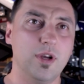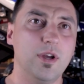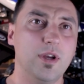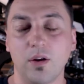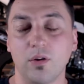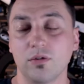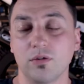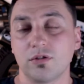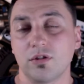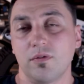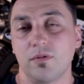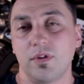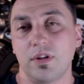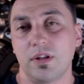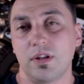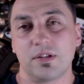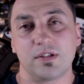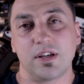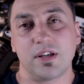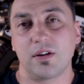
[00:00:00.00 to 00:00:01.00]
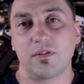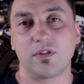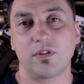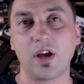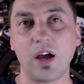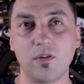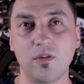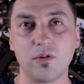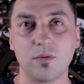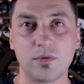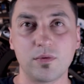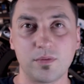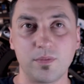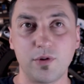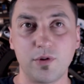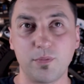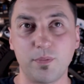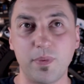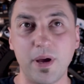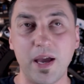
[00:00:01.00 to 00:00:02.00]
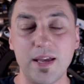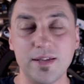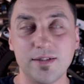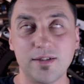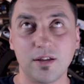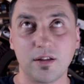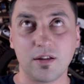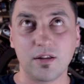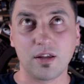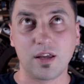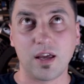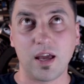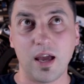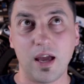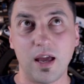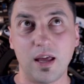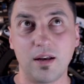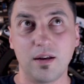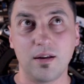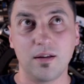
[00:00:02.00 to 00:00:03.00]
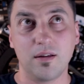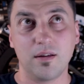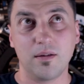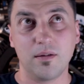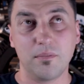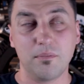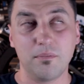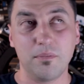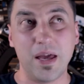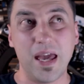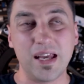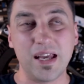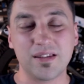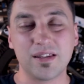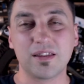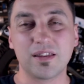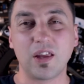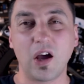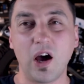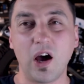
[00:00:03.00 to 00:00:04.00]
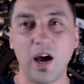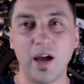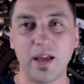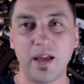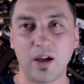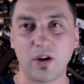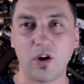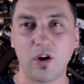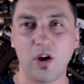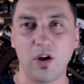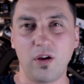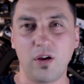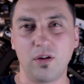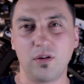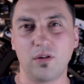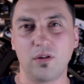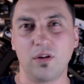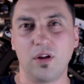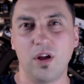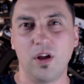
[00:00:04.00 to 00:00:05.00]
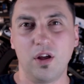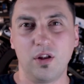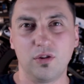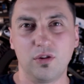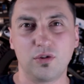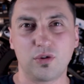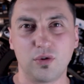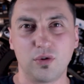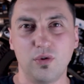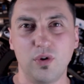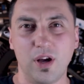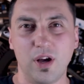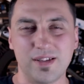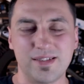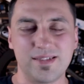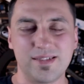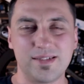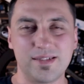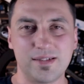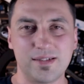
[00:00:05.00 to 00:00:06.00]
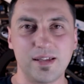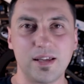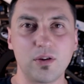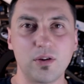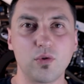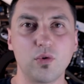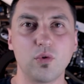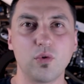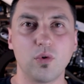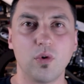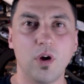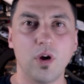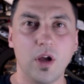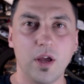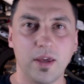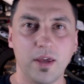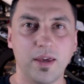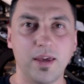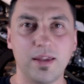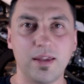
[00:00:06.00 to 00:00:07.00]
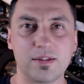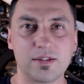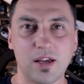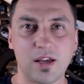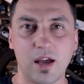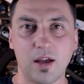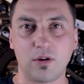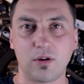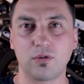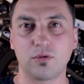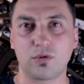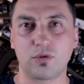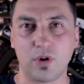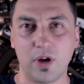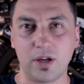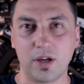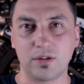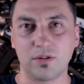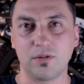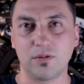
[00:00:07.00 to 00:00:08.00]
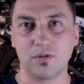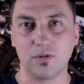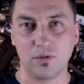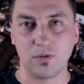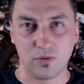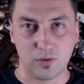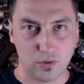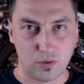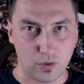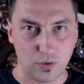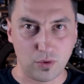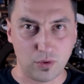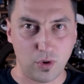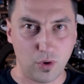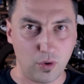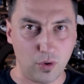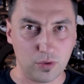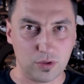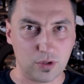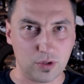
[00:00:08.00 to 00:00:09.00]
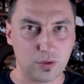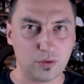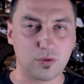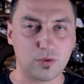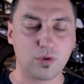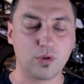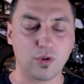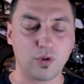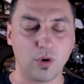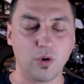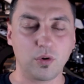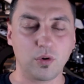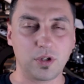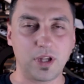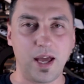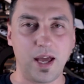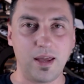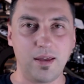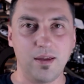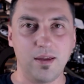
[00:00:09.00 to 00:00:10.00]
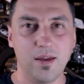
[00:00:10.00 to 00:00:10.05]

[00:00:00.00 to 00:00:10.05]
And also with the set of tyre warmers, you basically can make the tire go through a single heat cycle through the whole day